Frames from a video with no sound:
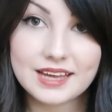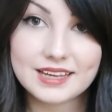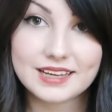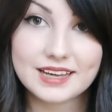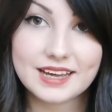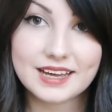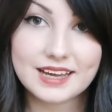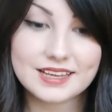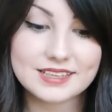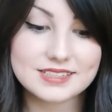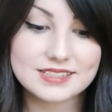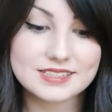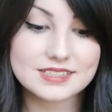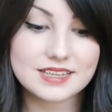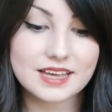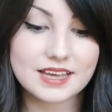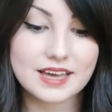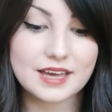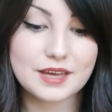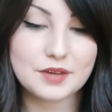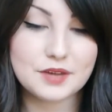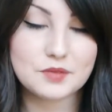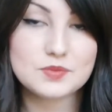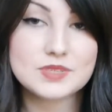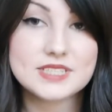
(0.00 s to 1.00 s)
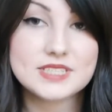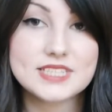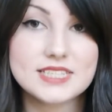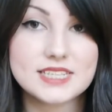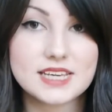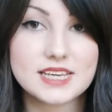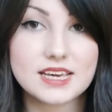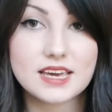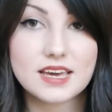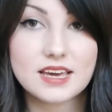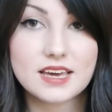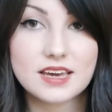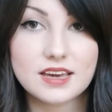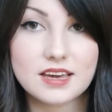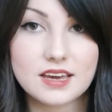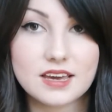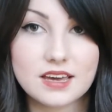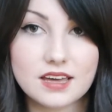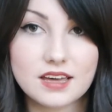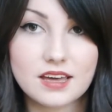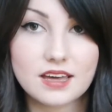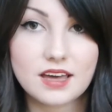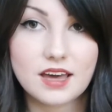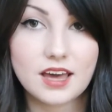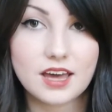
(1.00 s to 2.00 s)
Hi guys, today
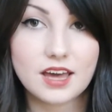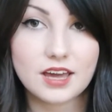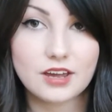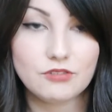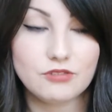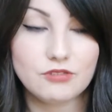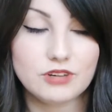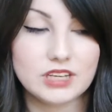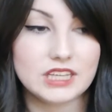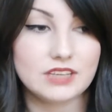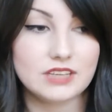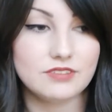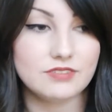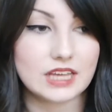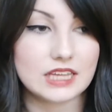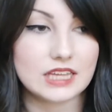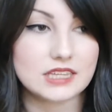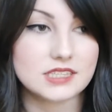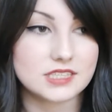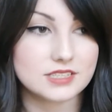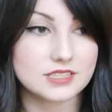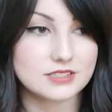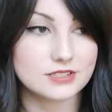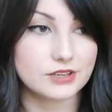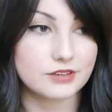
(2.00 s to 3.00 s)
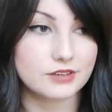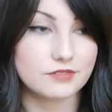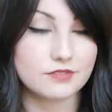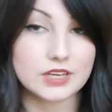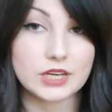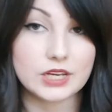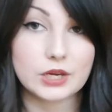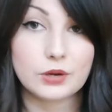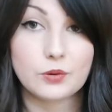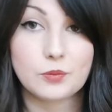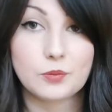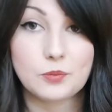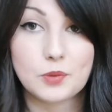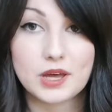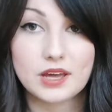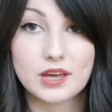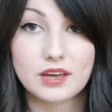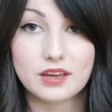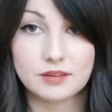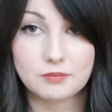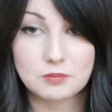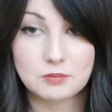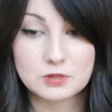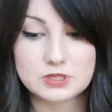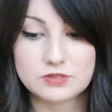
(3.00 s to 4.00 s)
I really fancied doing a video but
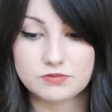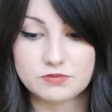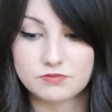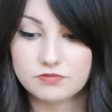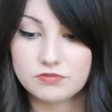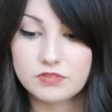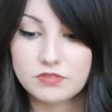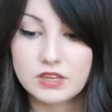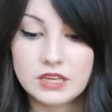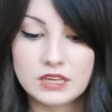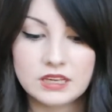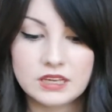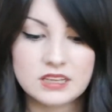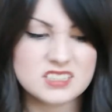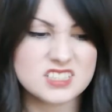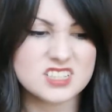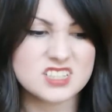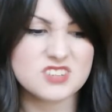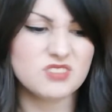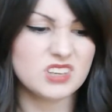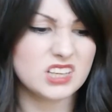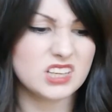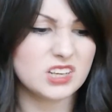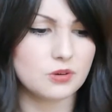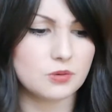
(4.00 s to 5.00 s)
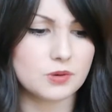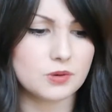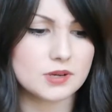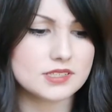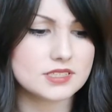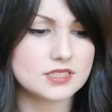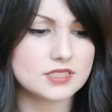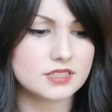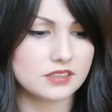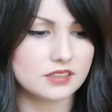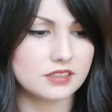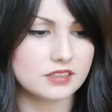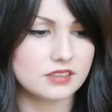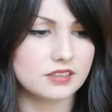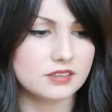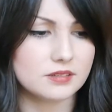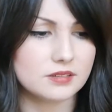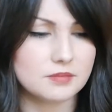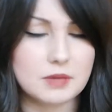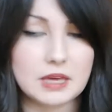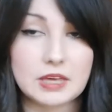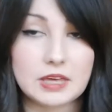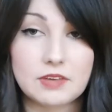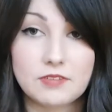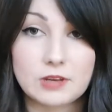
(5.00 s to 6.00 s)
I didn't really know what to
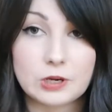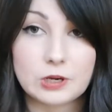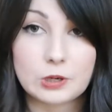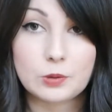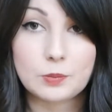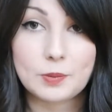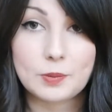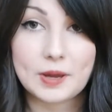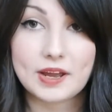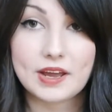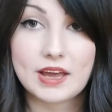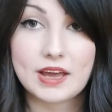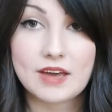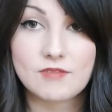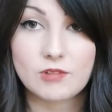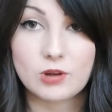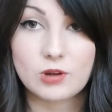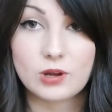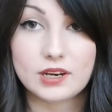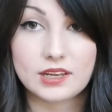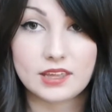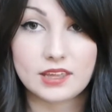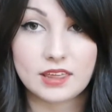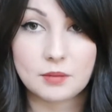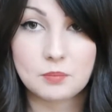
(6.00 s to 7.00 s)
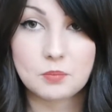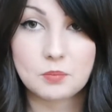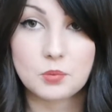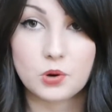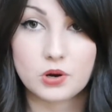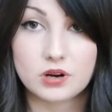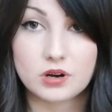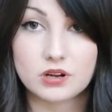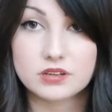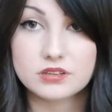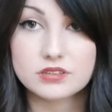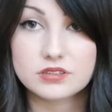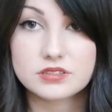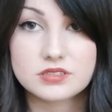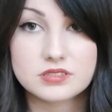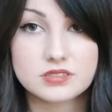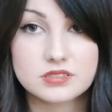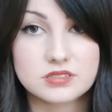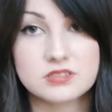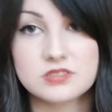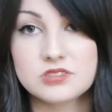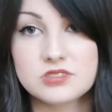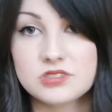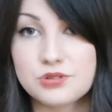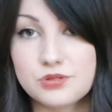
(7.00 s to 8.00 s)
make a video about. I haven't got any like products
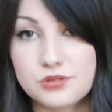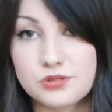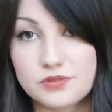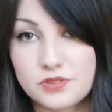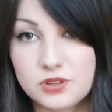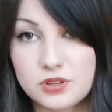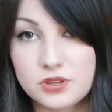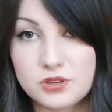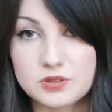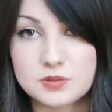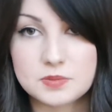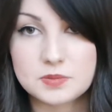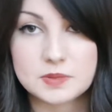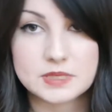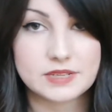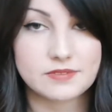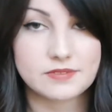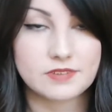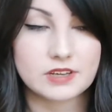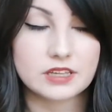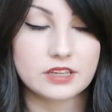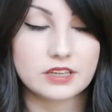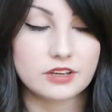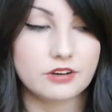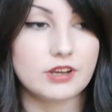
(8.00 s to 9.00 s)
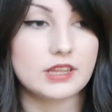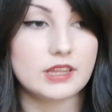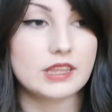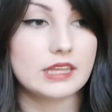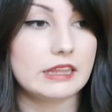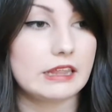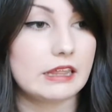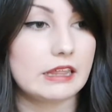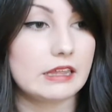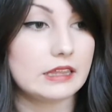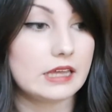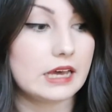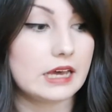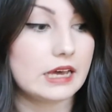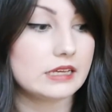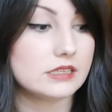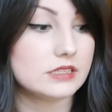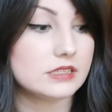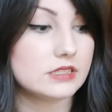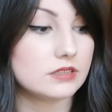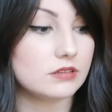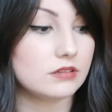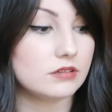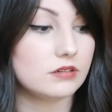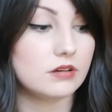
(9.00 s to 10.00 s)
to review specifically or anything like that,
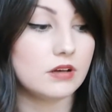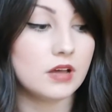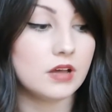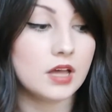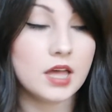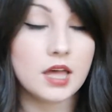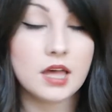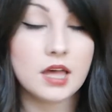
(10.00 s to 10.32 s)
so